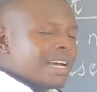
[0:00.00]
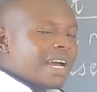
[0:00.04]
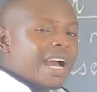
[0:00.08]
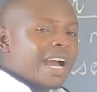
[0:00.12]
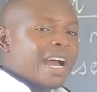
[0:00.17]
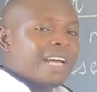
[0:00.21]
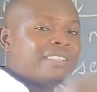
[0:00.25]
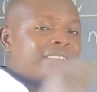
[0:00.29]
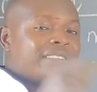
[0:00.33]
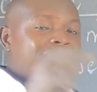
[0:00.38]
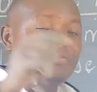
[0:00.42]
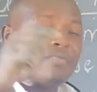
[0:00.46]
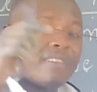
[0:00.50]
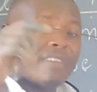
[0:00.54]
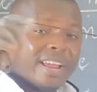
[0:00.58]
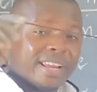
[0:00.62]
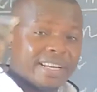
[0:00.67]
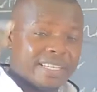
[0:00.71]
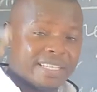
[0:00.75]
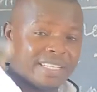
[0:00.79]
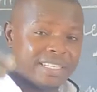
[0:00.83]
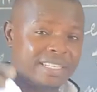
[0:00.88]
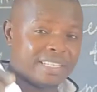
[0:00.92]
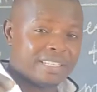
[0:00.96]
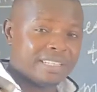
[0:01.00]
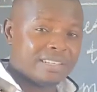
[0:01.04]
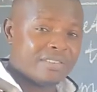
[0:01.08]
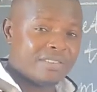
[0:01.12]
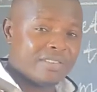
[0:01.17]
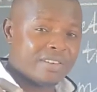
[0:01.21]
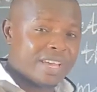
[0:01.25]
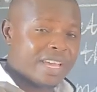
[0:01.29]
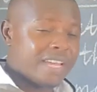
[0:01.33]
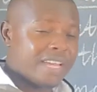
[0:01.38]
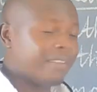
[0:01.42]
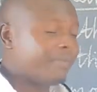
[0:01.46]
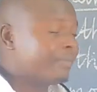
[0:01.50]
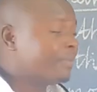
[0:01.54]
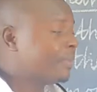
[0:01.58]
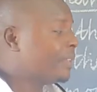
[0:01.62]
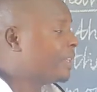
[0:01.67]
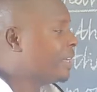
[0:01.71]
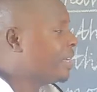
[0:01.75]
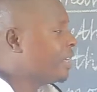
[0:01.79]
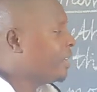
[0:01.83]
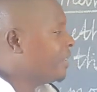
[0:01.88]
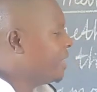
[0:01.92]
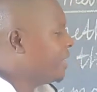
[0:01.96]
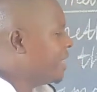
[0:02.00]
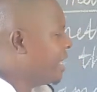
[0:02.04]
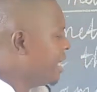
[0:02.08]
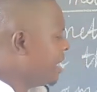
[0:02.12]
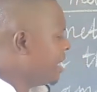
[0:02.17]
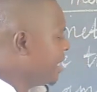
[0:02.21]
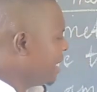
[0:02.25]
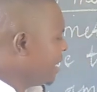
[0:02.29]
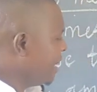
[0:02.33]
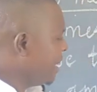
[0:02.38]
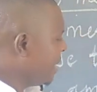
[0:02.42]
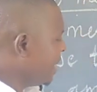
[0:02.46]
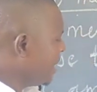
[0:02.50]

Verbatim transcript: a thread, okay? Then